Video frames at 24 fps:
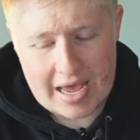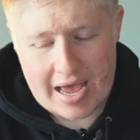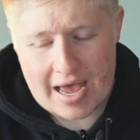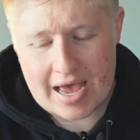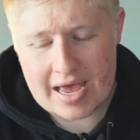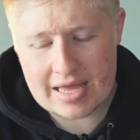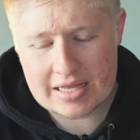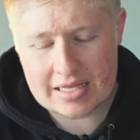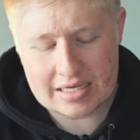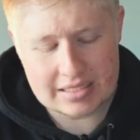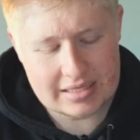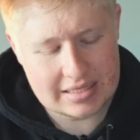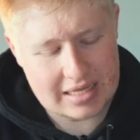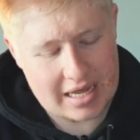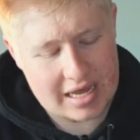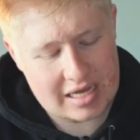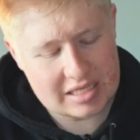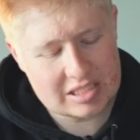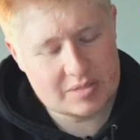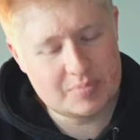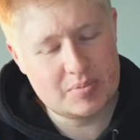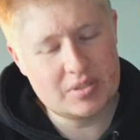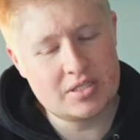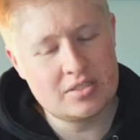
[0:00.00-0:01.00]
And
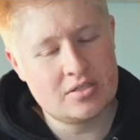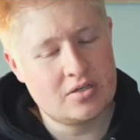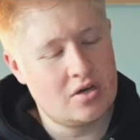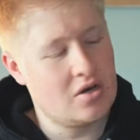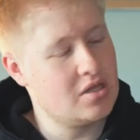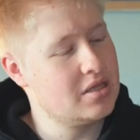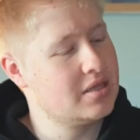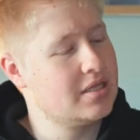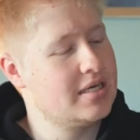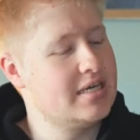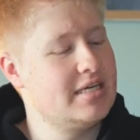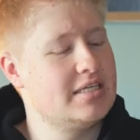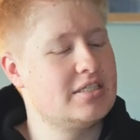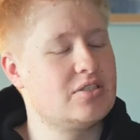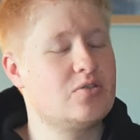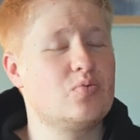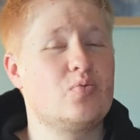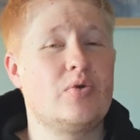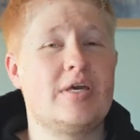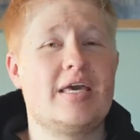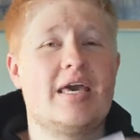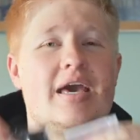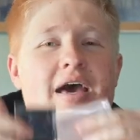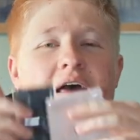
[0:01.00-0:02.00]
last but not
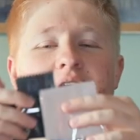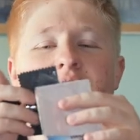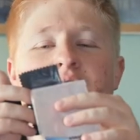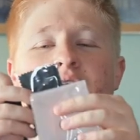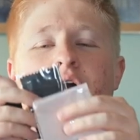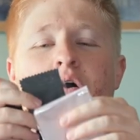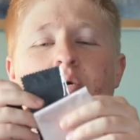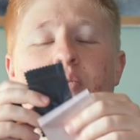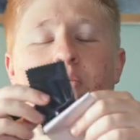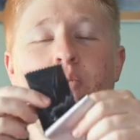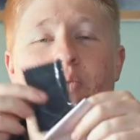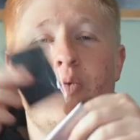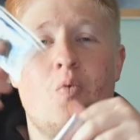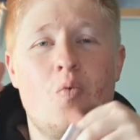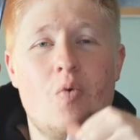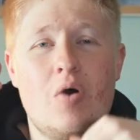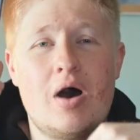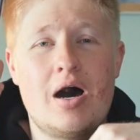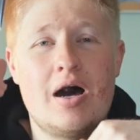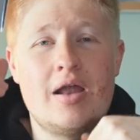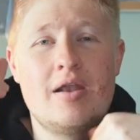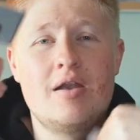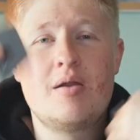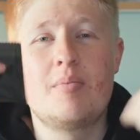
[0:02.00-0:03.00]
least, we get not
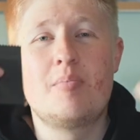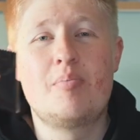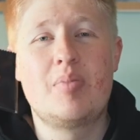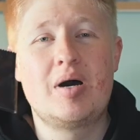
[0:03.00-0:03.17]
one,